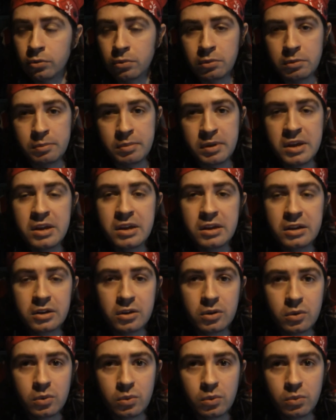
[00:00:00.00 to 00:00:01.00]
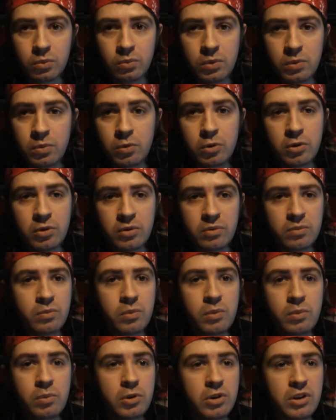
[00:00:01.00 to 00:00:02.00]
it would be. We
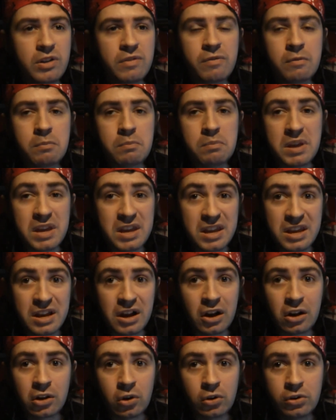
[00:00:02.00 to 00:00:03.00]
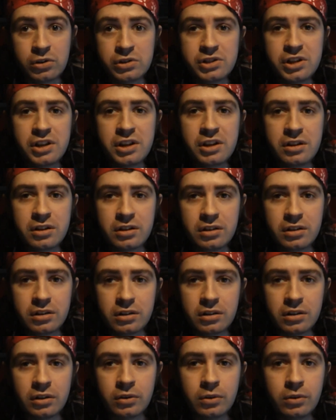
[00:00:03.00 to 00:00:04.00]
wouldn't even be a country,
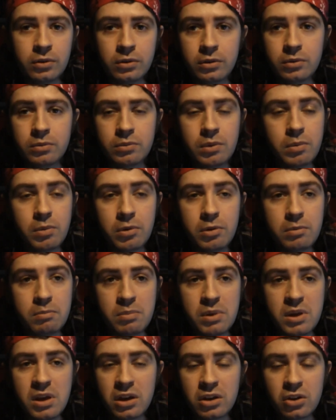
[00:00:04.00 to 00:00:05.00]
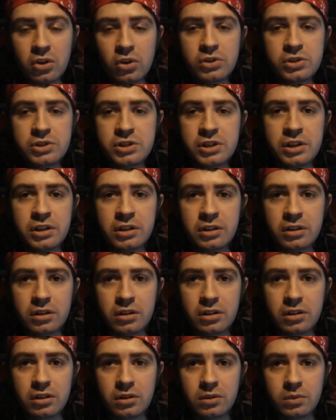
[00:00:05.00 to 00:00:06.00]
you know. We wouldn't be a country.
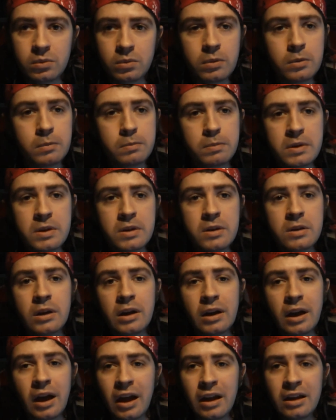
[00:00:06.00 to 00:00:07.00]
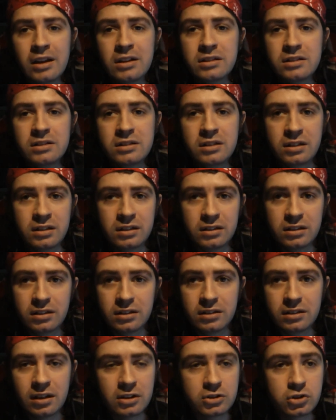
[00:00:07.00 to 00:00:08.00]
We would be England.
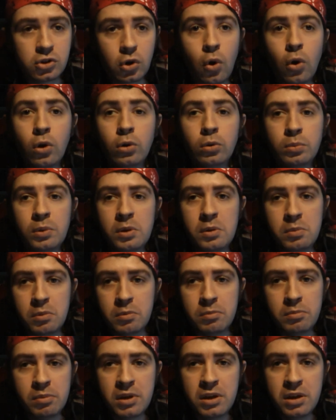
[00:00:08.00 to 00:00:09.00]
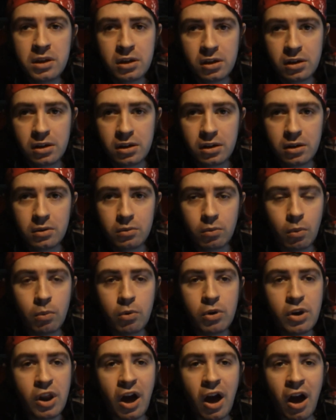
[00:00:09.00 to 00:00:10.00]
That's all we would be. We
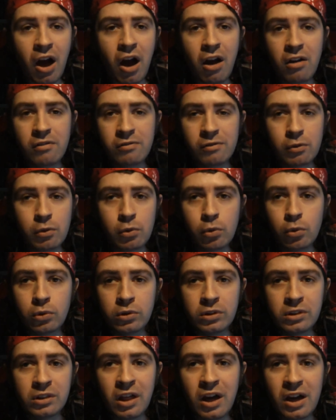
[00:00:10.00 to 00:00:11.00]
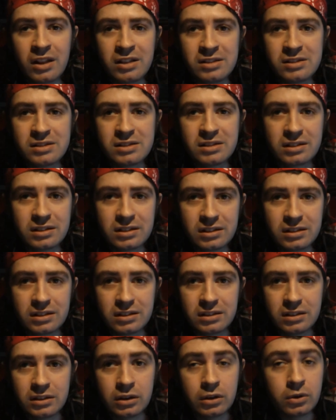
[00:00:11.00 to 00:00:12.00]
wouldn't have our own land,
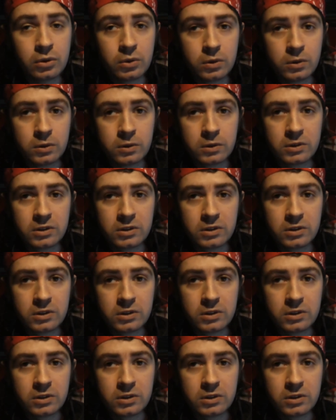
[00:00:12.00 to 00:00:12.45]
you know.